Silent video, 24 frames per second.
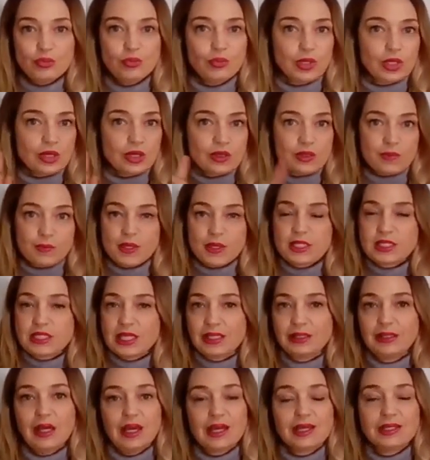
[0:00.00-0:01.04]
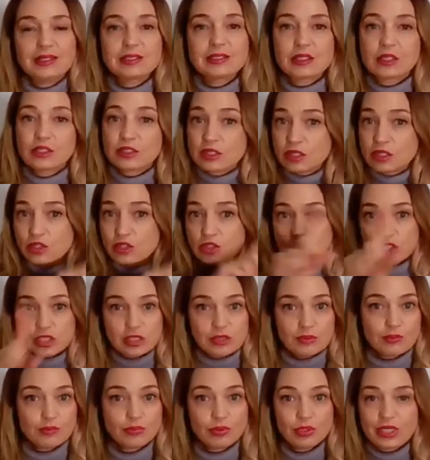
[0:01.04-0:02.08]
When are the big deadlines? Because they're
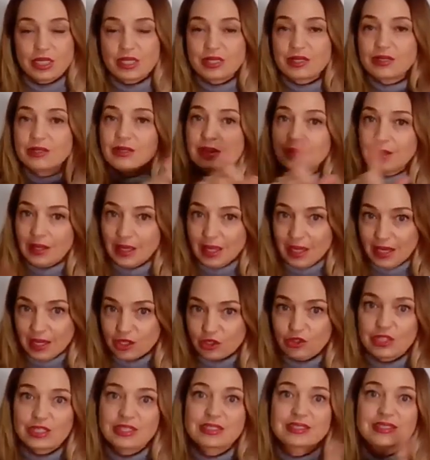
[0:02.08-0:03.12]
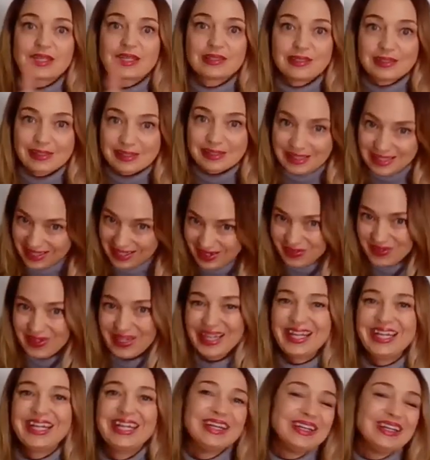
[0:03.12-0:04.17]
usually pretty annually cyclically,
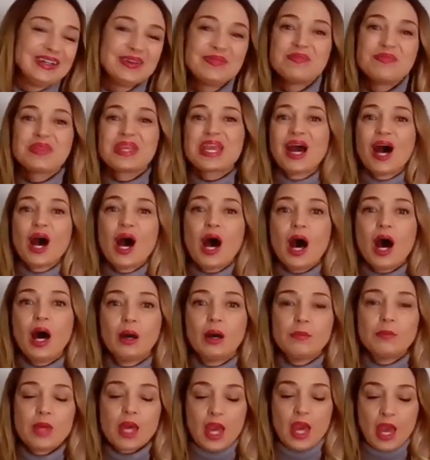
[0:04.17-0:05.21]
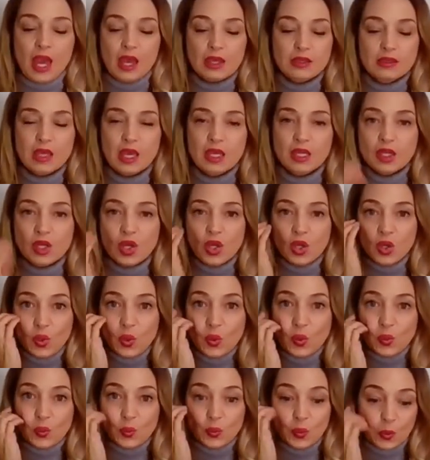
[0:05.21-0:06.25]
right? And then
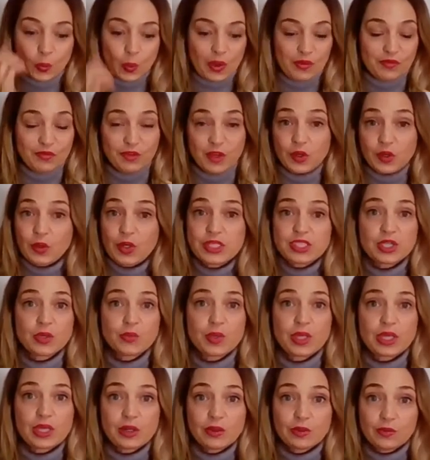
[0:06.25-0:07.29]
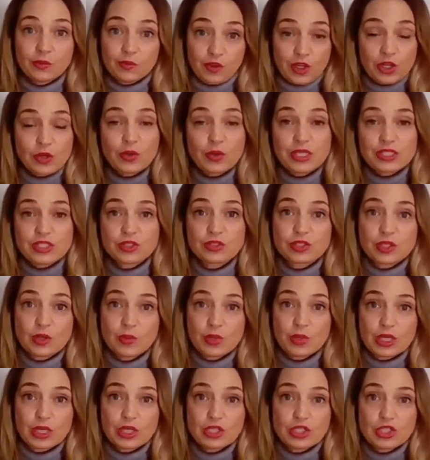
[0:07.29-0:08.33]
what fundraisers are
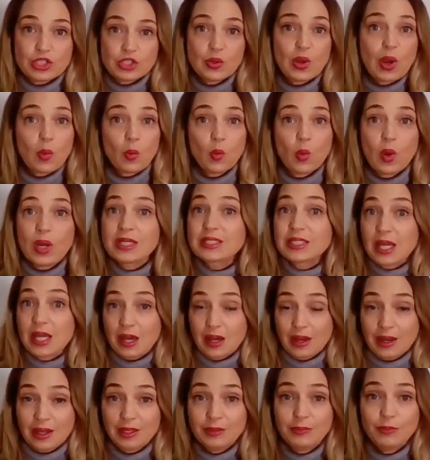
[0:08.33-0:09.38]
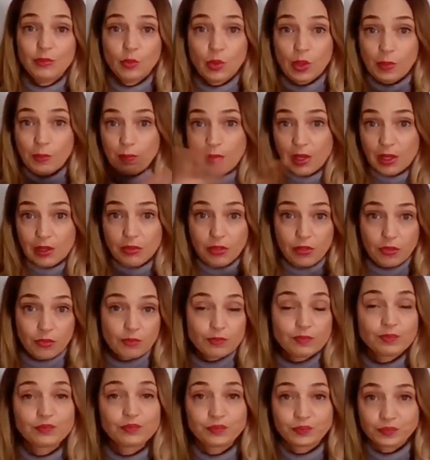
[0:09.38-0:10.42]
we going to do at what time, what month,
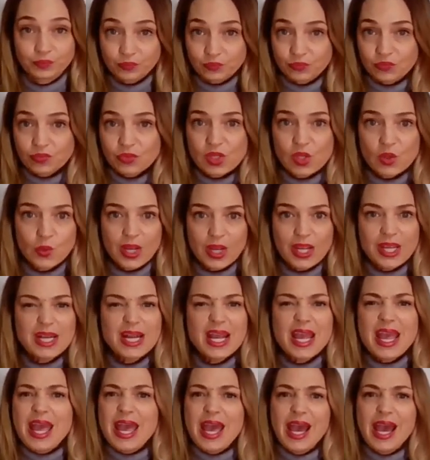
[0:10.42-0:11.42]
right?